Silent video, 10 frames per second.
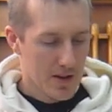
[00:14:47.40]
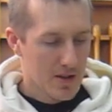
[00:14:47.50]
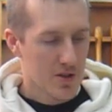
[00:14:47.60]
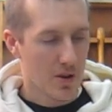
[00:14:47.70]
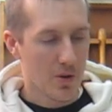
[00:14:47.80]

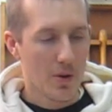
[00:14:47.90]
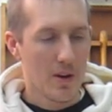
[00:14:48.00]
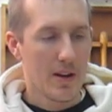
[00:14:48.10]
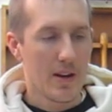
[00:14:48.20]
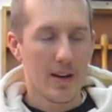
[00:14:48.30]
so
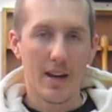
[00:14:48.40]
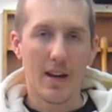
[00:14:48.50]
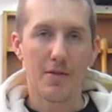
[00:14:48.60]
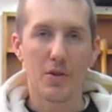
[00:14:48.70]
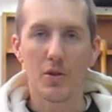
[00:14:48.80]

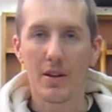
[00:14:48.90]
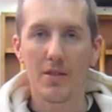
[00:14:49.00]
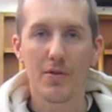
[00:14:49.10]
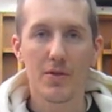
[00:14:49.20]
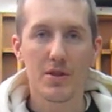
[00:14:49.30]
if you're looking
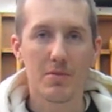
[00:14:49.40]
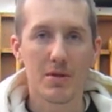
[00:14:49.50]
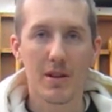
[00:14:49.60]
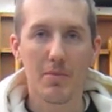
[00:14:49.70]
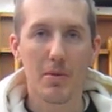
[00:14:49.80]
for some
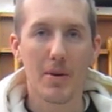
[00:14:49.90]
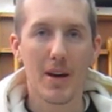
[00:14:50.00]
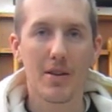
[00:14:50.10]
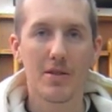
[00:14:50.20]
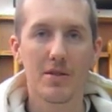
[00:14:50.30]
slipper
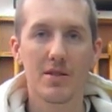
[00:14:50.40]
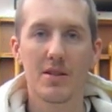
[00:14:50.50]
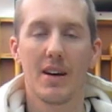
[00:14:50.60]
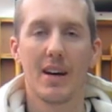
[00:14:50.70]
patterns